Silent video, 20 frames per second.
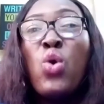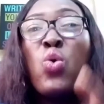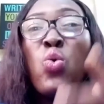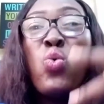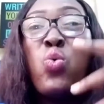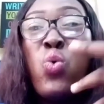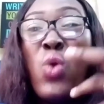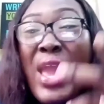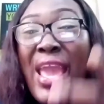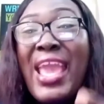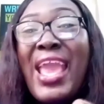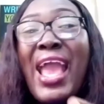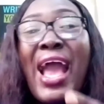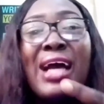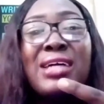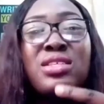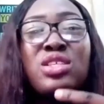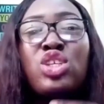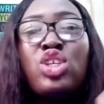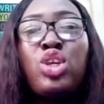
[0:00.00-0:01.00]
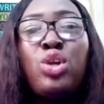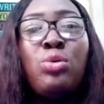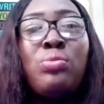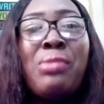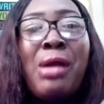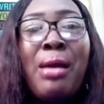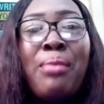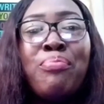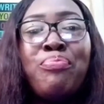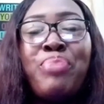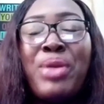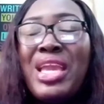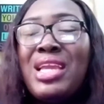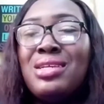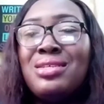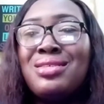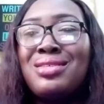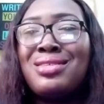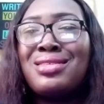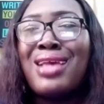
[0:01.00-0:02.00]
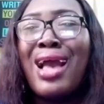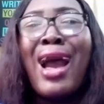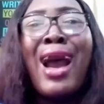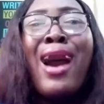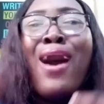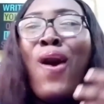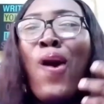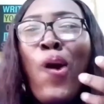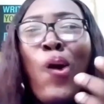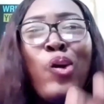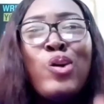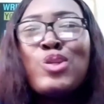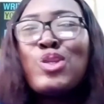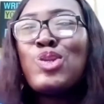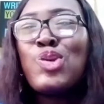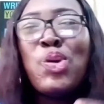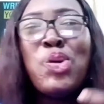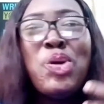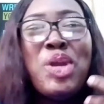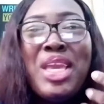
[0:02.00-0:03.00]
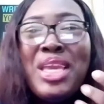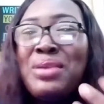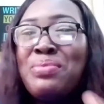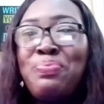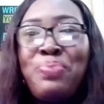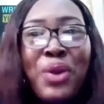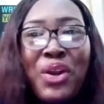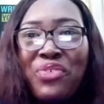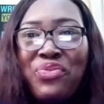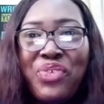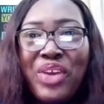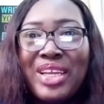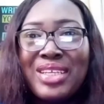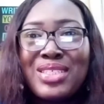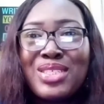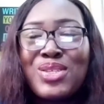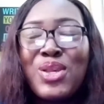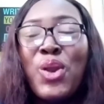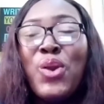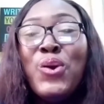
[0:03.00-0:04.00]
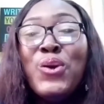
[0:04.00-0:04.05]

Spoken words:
We as human beings are also imperfect.